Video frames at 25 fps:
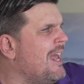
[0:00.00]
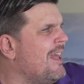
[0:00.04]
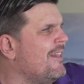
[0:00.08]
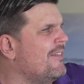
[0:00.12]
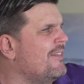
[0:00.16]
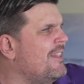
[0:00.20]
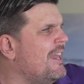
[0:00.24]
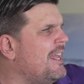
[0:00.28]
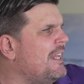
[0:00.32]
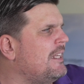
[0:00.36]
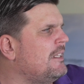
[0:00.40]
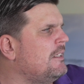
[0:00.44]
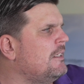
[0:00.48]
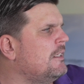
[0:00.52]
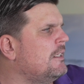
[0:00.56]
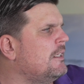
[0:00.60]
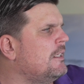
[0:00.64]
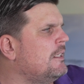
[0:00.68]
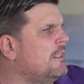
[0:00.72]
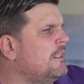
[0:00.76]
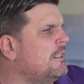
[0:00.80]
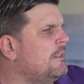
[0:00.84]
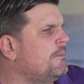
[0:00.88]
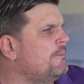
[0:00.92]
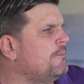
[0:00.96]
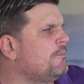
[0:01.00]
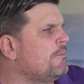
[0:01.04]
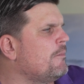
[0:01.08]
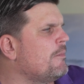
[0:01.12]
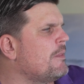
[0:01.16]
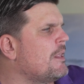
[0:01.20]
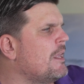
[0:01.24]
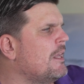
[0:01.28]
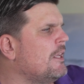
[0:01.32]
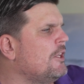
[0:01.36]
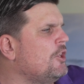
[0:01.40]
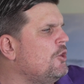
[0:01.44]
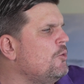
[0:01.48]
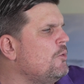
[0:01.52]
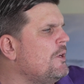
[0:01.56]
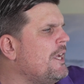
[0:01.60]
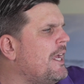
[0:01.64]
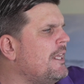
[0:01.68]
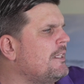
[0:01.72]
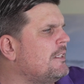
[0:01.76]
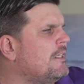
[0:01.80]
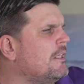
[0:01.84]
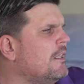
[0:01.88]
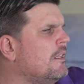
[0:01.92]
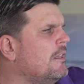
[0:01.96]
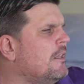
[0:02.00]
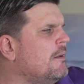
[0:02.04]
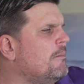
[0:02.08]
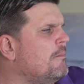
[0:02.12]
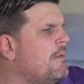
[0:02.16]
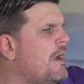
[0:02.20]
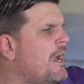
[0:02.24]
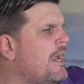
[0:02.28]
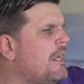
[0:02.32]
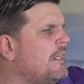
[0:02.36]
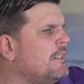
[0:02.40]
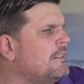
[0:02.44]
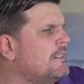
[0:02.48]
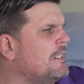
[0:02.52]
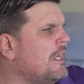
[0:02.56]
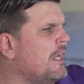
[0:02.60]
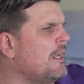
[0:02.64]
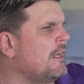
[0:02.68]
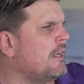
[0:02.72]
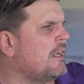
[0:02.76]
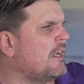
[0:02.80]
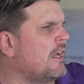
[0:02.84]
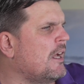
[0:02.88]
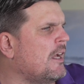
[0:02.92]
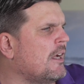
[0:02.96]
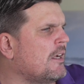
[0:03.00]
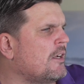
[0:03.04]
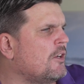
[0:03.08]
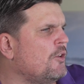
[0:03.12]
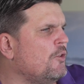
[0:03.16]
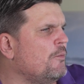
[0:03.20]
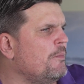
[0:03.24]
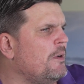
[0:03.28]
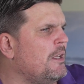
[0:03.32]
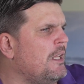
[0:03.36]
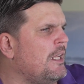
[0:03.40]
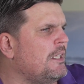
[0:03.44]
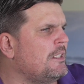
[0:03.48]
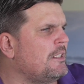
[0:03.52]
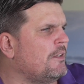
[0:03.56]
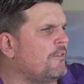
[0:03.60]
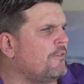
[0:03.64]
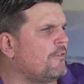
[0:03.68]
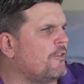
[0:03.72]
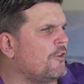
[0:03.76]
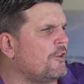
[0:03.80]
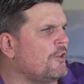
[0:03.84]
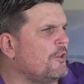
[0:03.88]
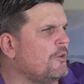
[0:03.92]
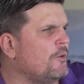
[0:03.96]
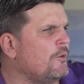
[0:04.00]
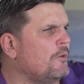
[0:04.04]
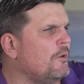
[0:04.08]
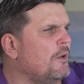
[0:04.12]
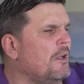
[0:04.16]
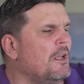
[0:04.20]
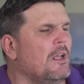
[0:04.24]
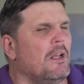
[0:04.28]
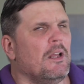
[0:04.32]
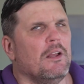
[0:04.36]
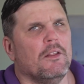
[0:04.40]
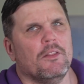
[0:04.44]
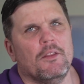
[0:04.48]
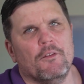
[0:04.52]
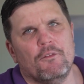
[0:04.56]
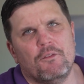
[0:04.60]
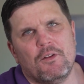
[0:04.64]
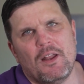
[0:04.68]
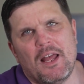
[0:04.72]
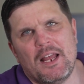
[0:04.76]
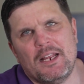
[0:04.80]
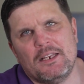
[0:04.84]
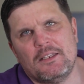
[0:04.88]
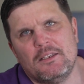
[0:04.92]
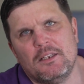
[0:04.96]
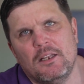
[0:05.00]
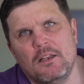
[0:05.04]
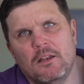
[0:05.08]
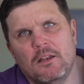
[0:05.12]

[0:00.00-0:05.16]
Then you get the miles I accumulated for you. The flight